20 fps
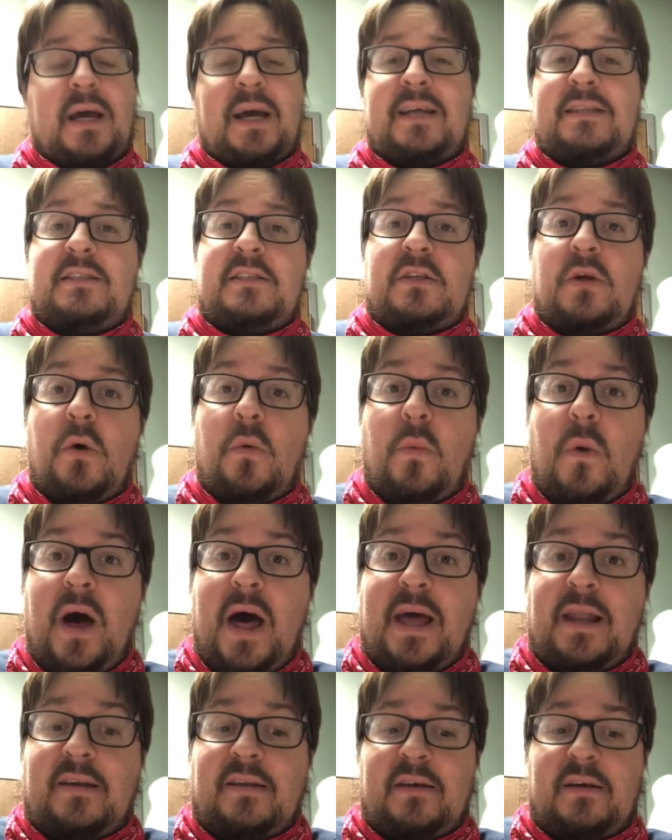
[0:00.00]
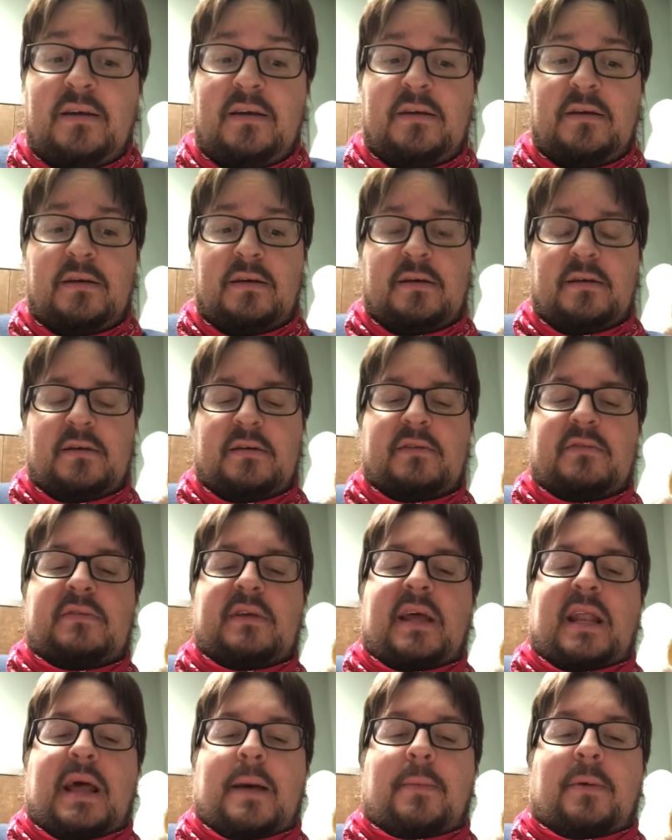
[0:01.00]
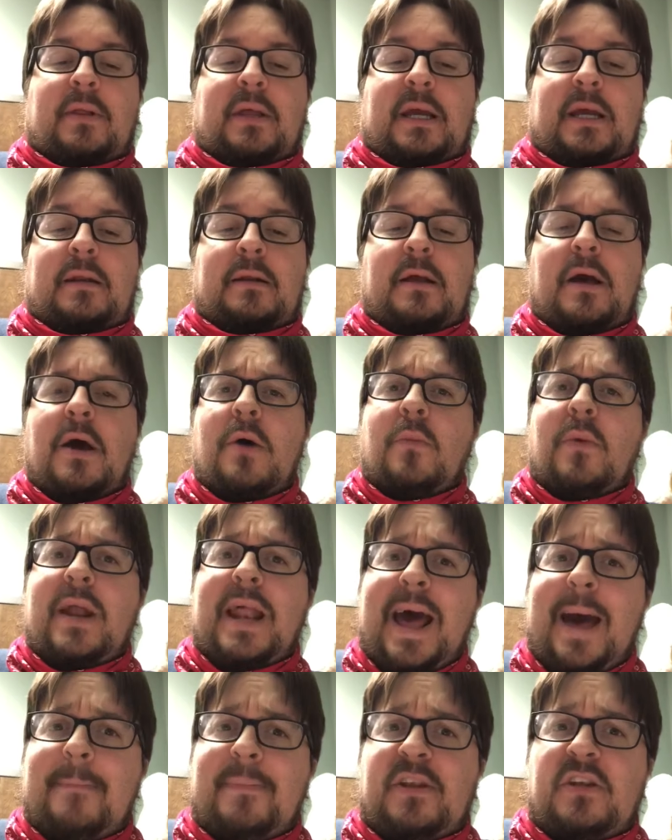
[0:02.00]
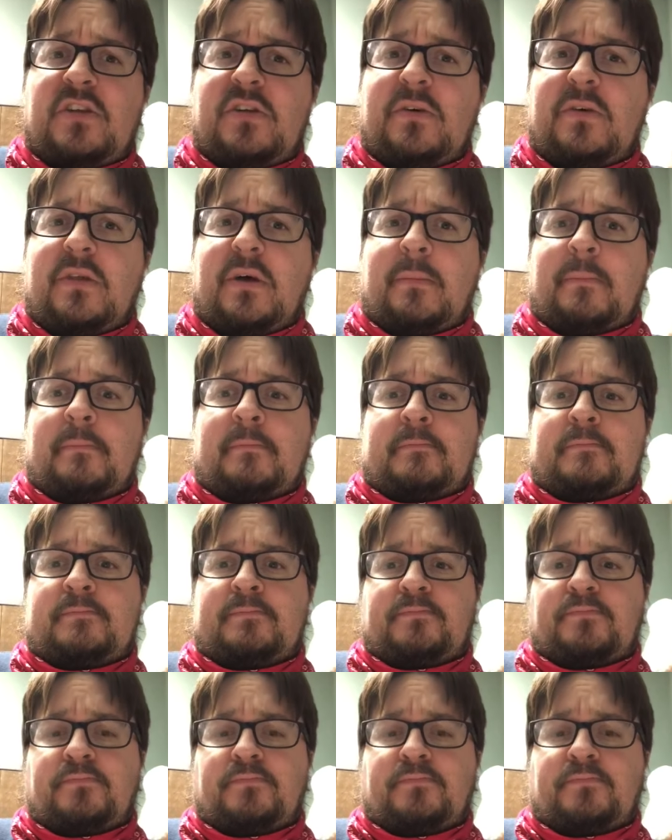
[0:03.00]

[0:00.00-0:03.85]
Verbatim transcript: And so what? said Abilene. What happened to them?